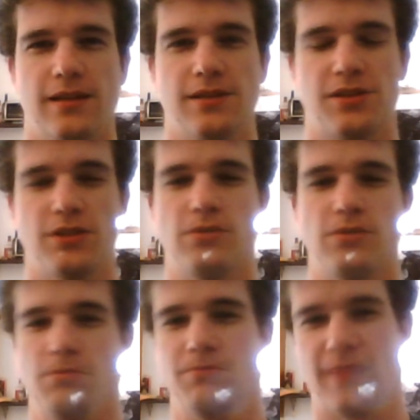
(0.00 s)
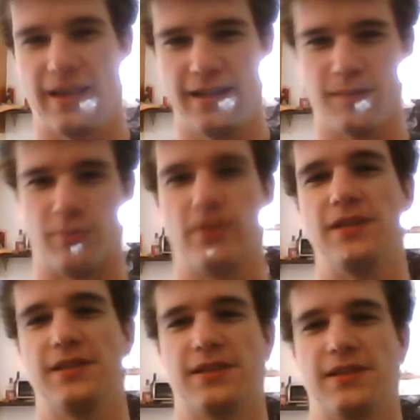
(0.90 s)
So I had a
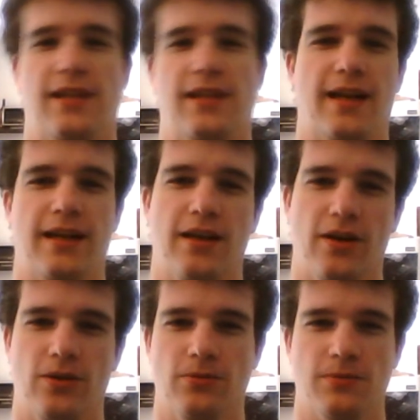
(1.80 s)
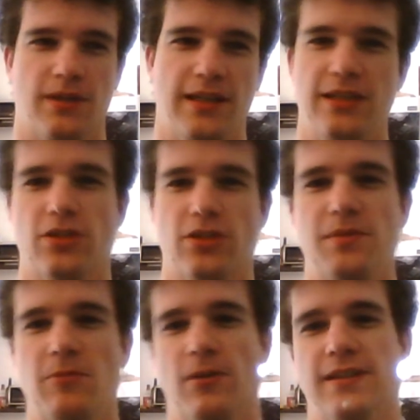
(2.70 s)
priest that I know, and he told me
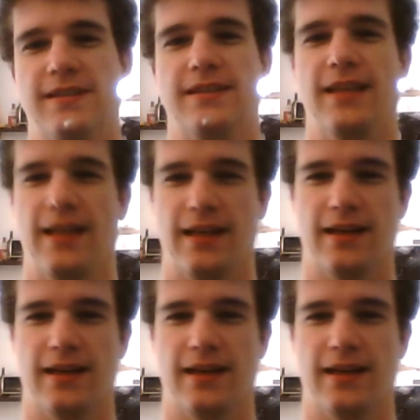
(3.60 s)
once that